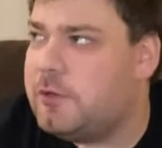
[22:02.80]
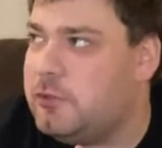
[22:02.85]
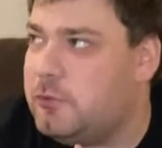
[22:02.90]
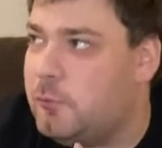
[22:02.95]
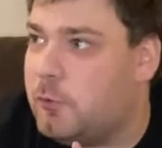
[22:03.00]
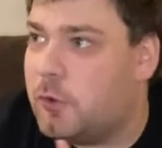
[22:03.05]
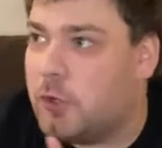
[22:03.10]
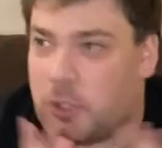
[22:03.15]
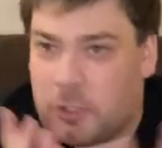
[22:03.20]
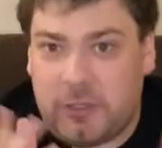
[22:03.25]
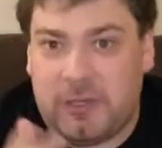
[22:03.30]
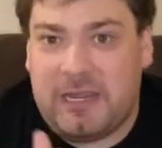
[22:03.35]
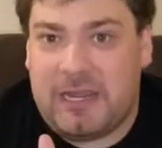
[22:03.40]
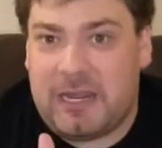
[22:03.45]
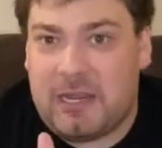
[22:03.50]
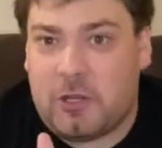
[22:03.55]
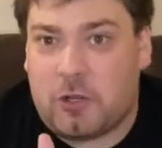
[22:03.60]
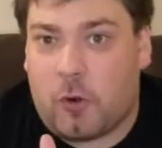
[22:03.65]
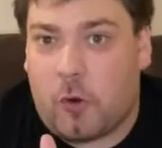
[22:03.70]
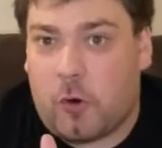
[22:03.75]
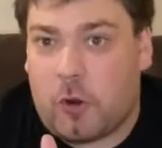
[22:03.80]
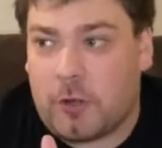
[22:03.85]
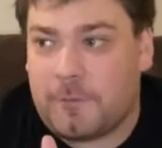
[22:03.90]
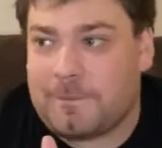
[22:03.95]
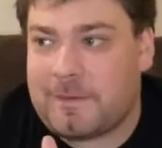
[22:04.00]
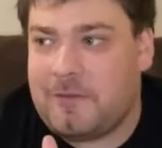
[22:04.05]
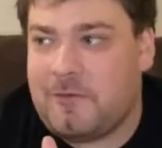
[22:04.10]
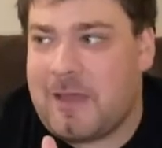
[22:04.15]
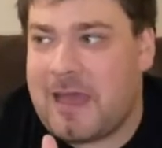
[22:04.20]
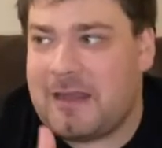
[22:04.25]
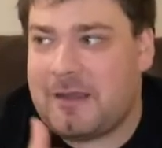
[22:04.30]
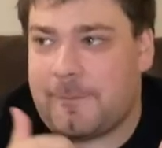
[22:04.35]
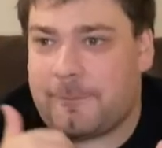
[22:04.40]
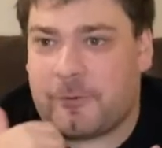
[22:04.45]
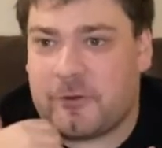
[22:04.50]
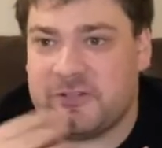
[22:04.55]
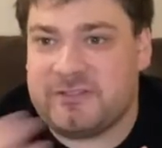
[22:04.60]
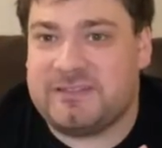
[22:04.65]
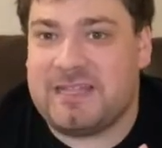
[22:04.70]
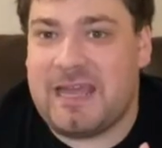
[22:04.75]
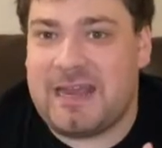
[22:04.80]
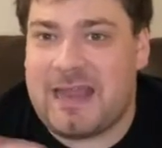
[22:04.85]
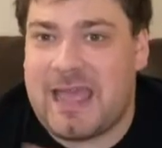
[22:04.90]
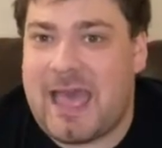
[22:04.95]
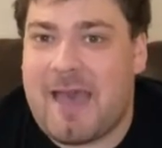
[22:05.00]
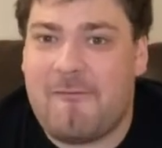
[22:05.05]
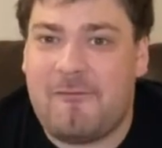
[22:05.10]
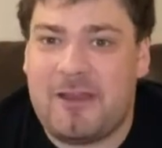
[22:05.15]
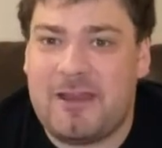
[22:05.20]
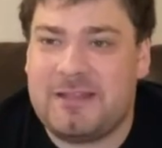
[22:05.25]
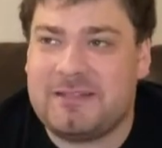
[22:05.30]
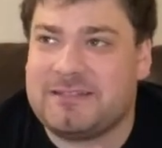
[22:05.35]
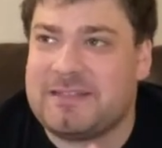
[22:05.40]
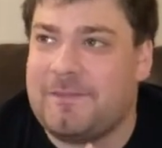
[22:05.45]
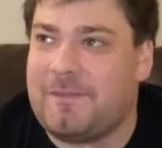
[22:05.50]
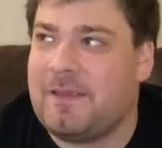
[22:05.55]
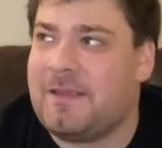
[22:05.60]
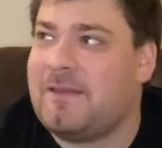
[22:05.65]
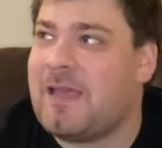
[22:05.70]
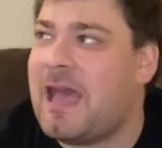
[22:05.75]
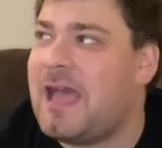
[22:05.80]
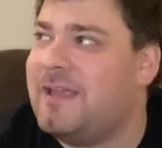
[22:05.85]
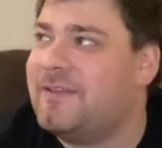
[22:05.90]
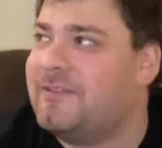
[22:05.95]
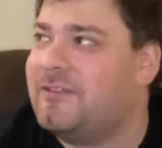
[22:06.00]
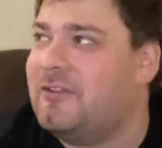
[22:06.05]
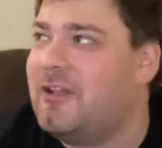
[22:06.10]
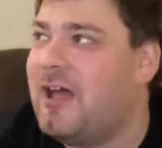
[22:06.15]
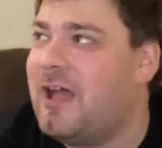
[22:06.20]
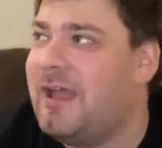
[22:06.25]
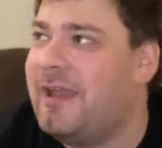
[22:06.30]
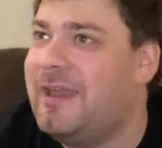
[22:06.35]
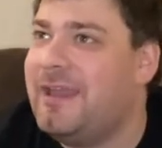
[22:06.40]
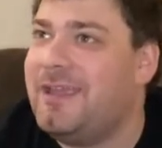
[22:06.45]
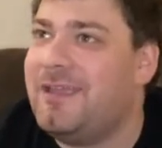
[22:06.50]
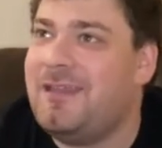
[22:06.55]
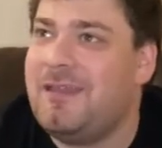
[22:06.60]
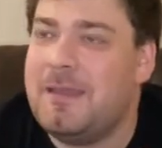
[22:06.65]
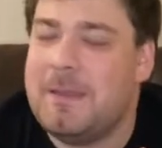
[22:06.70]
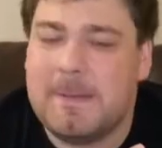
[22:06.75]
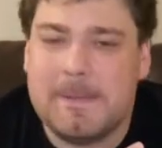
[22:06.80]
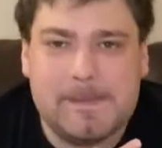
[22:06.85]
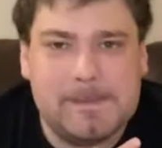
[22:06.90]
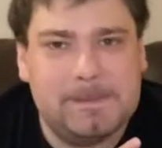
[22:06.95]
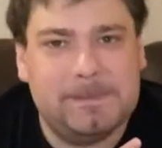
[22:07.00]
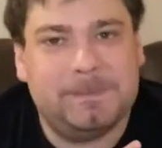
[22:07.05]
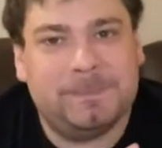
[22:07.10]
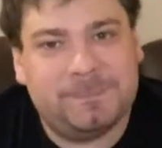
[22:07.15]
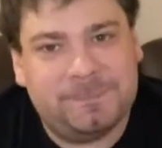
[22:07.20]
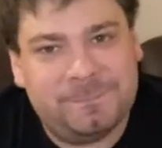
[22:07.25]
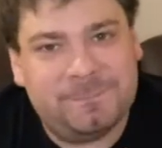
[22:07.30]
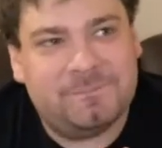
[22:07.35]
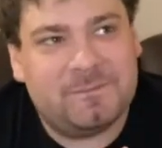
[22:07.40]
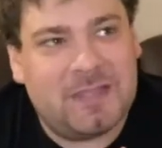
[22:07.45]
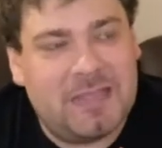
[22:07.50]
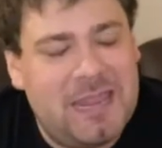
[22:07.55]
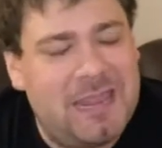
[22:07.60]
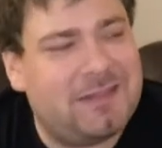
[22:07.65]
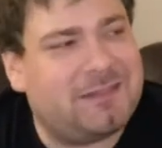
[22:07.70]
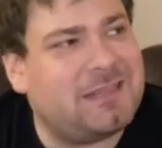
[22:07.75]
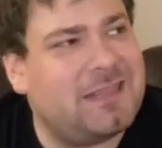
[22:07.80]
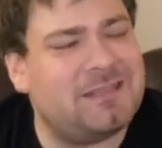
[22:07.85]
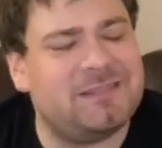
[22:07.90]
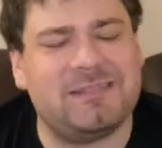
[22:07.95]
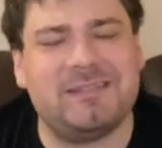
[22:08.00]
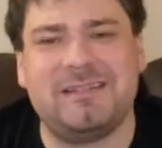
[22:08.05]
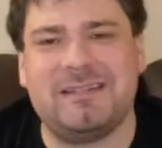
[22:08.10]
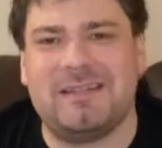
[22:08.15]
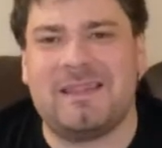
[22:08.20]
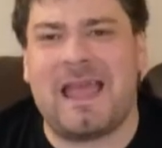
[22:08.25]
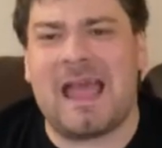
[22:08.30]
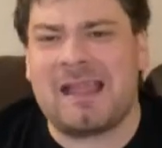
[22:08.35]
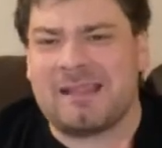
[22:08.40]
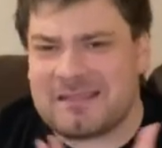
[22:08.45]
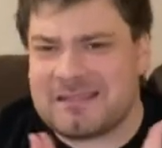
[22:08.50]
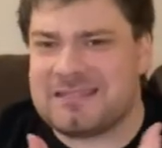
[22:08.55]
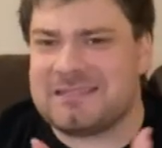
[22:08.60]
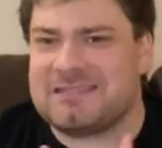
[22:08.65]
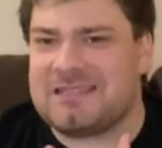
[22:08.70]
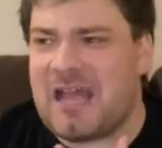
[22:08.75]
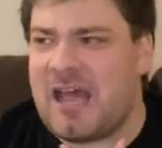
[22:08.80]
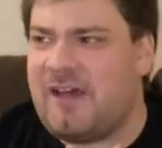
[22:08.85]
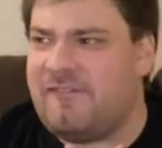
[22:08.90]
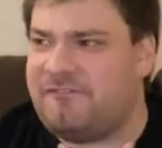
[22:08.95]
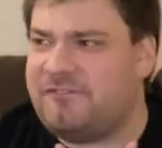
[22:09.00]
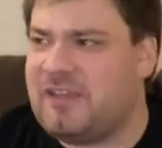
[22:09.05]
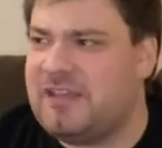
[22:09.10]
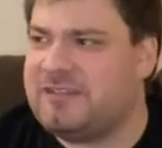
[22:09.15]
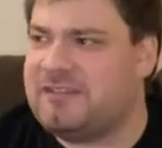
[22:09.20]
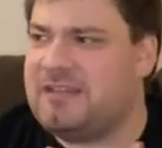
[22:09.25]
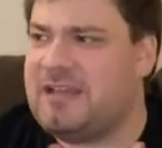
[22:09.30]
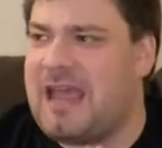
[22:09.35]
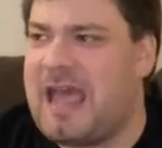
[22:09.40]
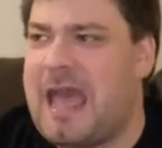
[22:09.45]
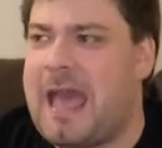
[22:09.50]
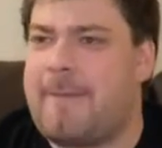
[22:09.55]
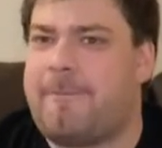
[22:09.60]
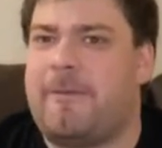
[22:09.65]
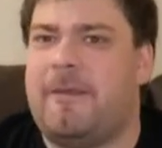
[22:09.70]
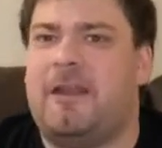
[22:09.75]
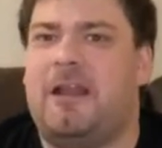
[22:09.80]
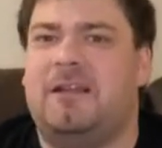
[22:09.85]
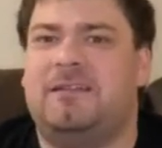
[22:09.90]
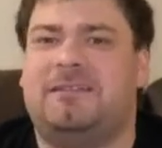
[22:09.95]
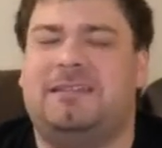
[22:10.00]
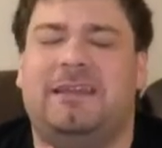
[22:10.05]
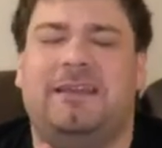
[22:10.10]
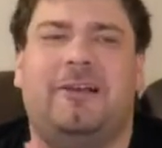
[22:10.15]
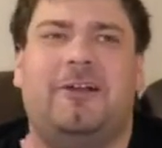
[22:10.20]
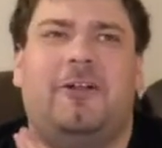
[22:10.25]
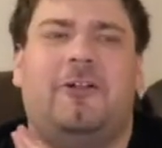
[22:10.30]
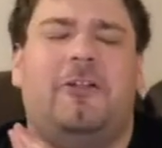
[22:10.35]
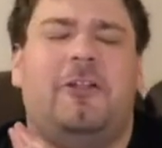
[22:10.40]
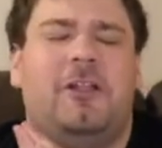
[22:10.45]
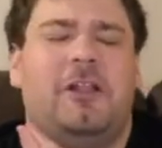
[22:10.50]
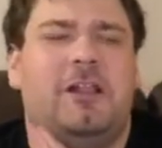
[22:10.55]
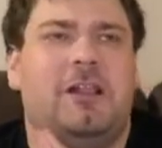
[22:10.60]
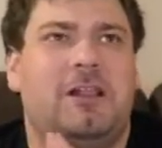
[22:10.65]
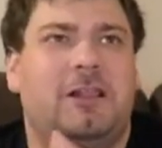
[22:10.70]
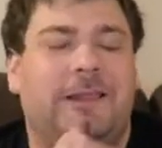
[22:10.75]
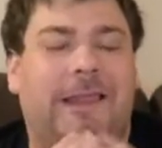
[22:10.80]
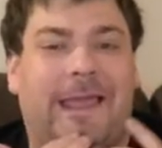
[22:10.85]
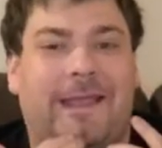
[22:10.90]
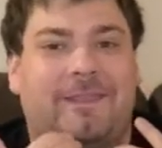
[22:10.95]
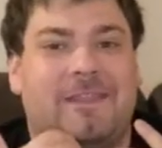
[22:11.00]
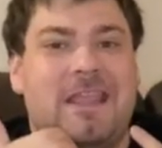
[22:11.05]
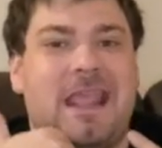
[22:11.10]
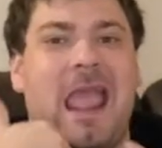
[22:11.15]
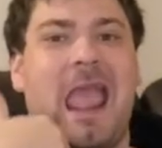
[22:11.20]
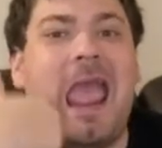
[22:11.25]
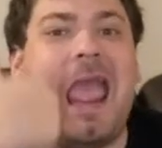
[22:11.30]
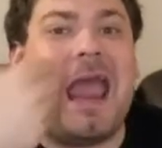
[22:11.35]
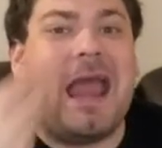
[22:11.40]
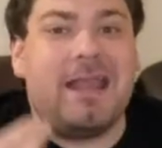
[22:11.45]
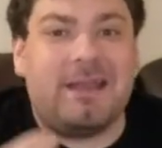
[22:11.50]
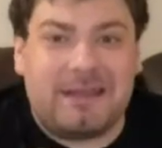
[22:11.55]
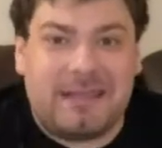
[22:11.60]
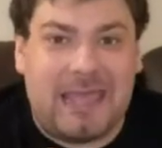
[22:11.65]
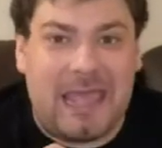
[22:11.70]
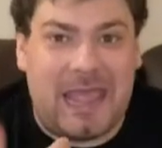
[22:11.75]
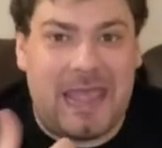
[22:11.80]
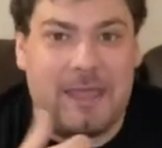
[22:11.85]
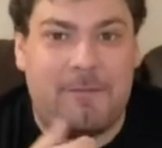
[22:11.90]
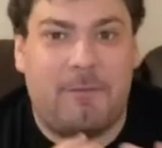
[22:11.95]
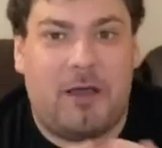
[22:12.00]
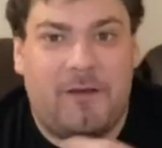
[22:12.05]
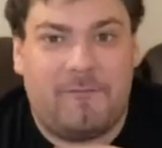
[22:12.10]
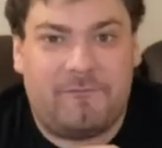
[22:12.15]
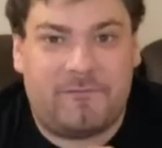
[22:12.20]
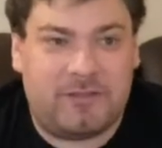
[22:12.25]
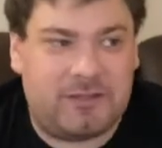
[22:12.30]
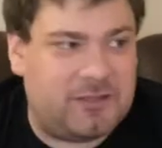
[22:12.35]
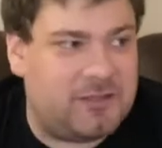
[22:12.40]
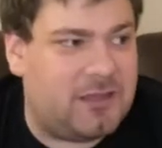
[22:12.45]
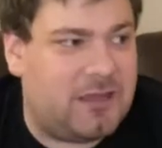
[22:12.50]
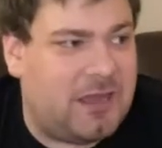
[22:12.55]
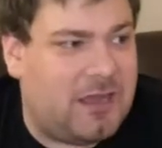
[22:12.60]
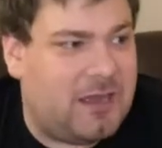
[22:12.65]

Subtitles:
you were in court, that you had to present evidence that the guy's lying, that stuff doesn't happen until like the end game of the